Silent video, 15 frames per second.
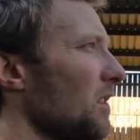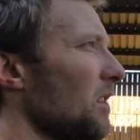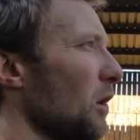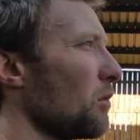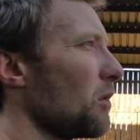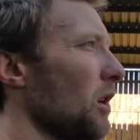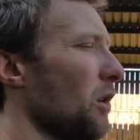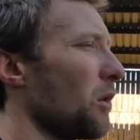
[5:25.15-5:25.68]

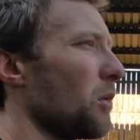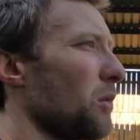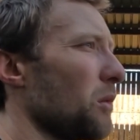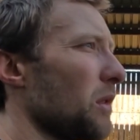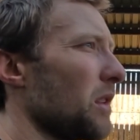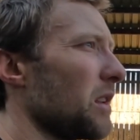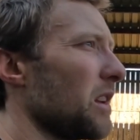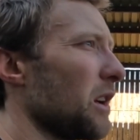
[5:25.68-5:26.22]
don't know,
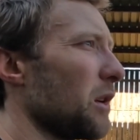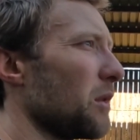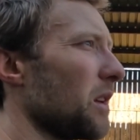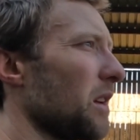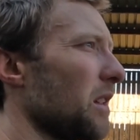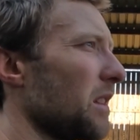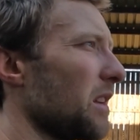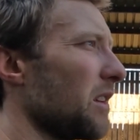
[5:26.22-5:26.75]

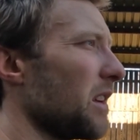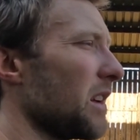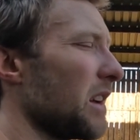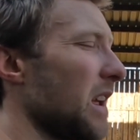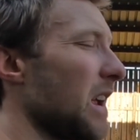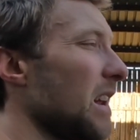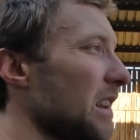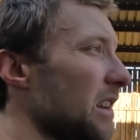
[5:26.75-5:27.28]
they're in
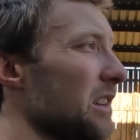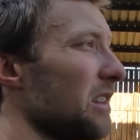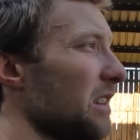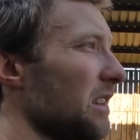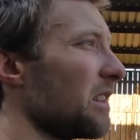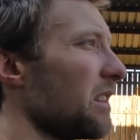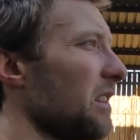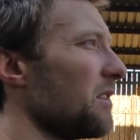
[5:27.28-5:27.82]
an alien
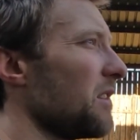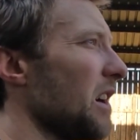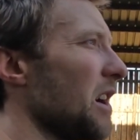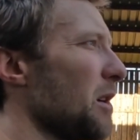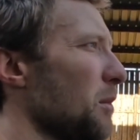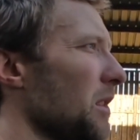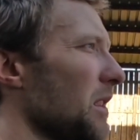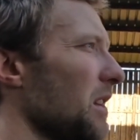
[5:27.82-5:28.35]

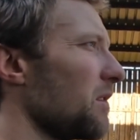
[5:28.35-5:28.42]
environment.